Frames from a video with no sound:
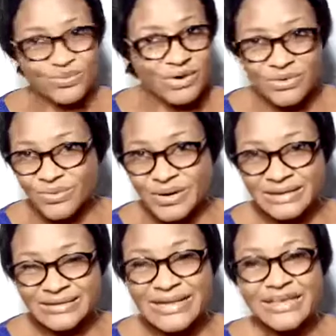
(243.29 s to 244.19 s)
work
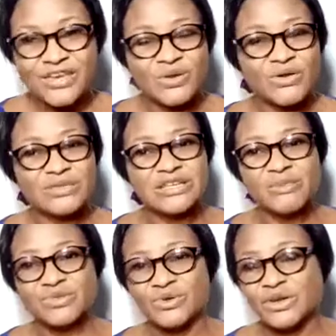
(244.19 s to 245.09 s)
well, you're not
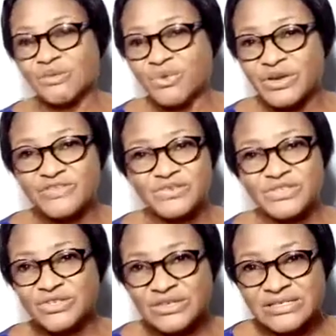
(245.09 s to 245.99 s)
able to collaborate for
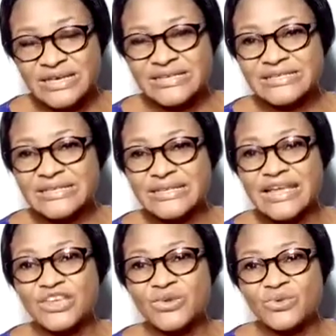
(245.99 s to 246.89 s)
success,
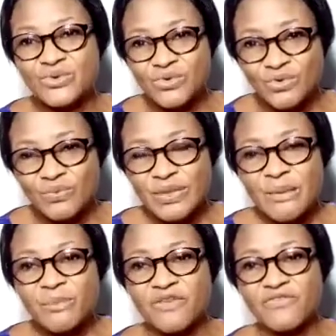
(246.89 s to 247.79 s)
then you know
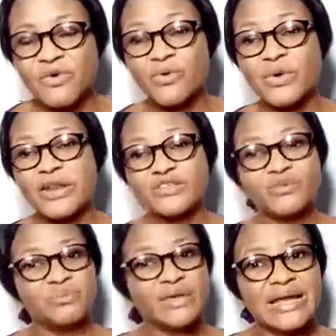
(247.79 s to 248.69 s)
before going to
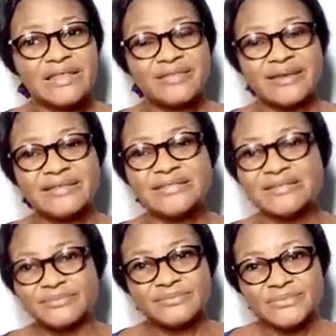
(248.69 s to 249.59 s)
bigger things
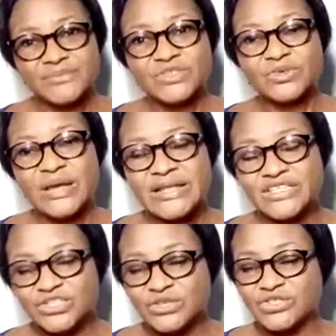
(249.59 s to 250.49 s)
to end
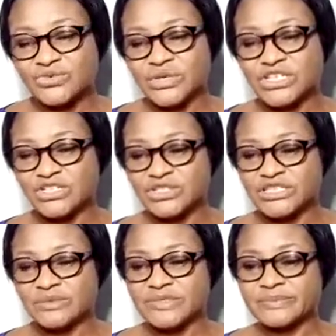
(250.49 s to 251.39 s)
such
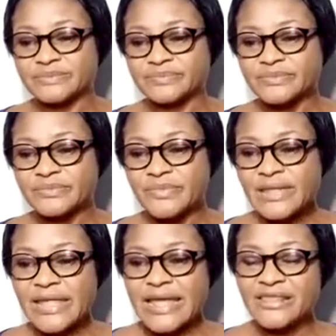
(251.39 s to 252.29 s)
relationships.
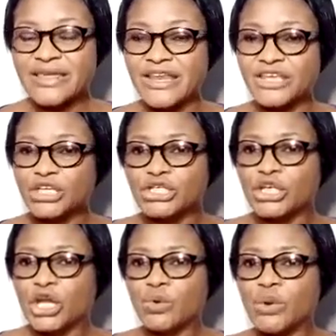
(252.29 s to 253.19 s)
And then
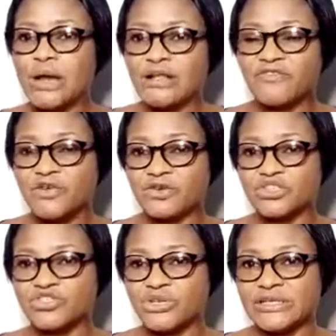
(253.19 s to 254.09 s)
look out for your
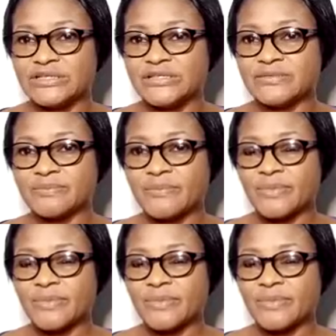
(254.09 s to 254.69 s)
strengths.